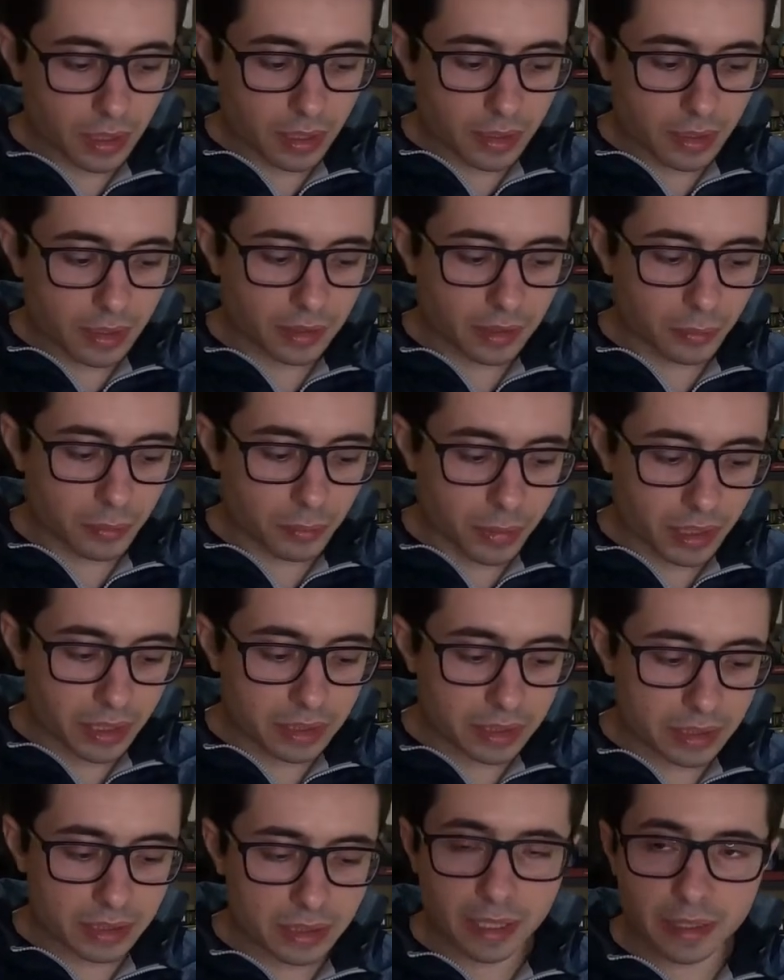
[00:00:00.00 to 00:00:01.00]
That
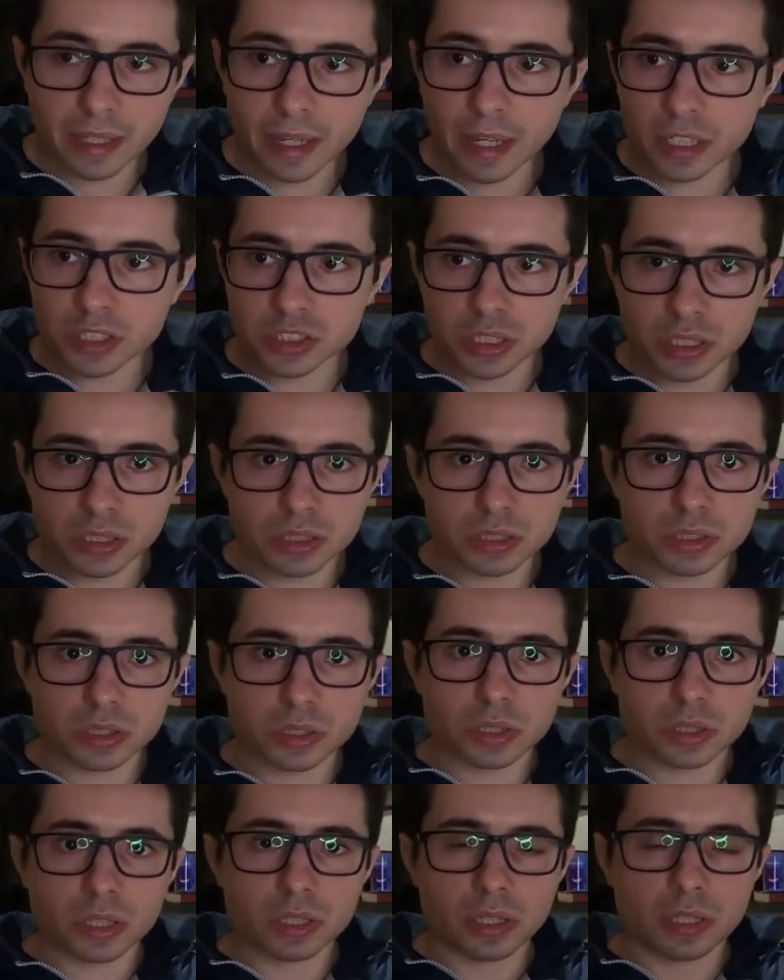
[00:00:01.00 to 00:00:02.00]
means the
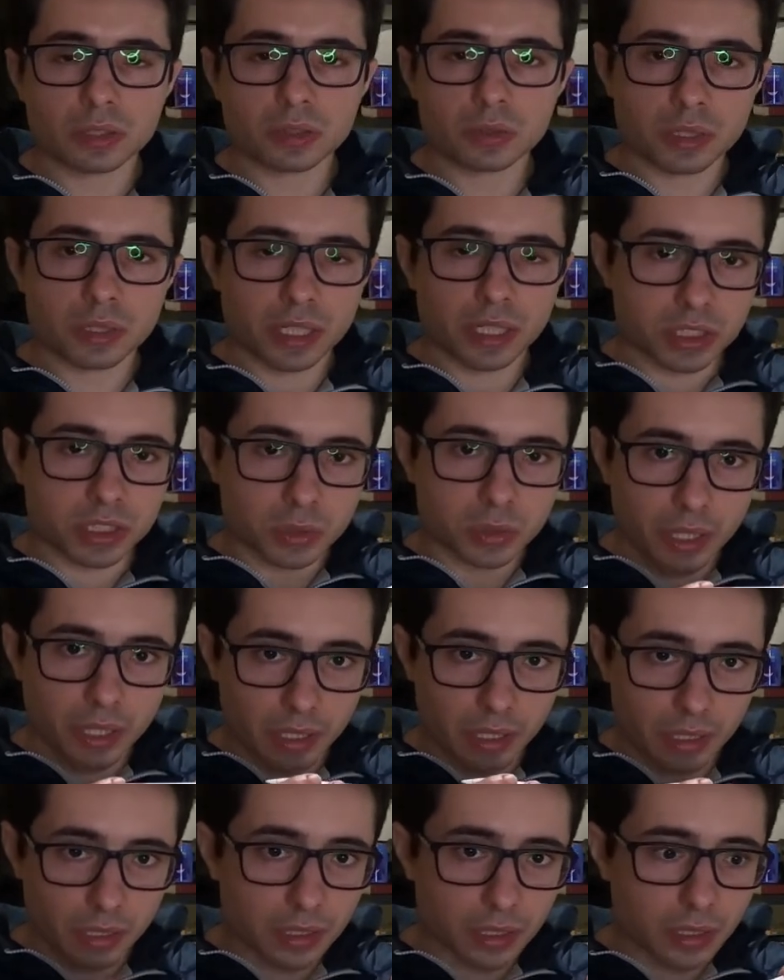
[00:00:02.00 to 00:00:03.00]
tangent to the
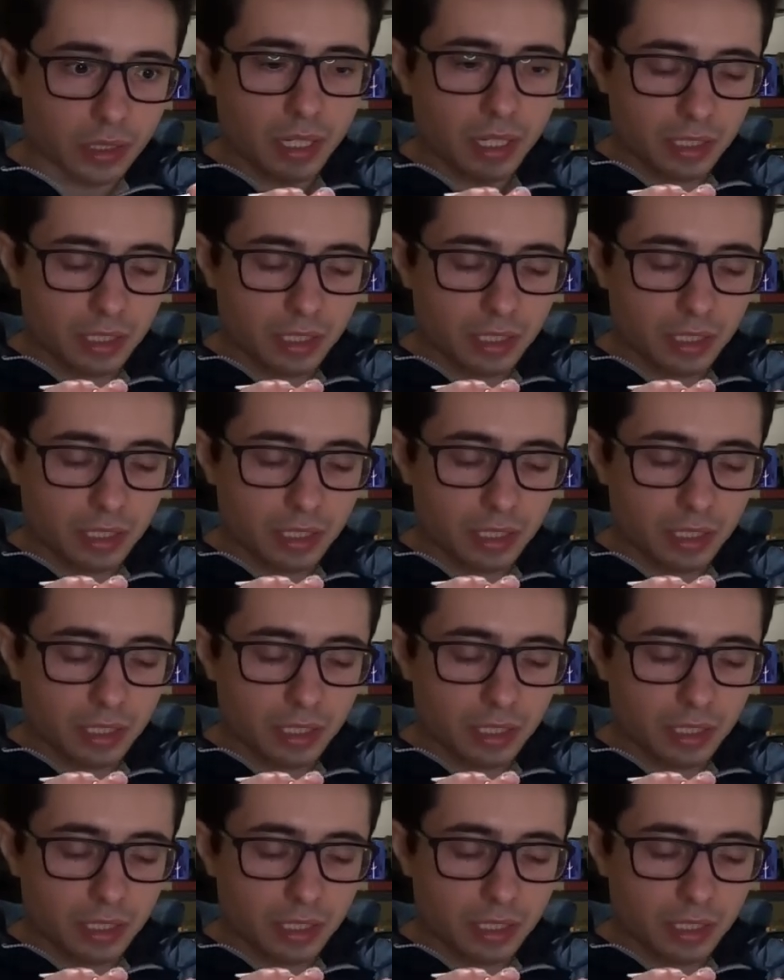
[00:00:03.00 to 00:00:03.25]
string,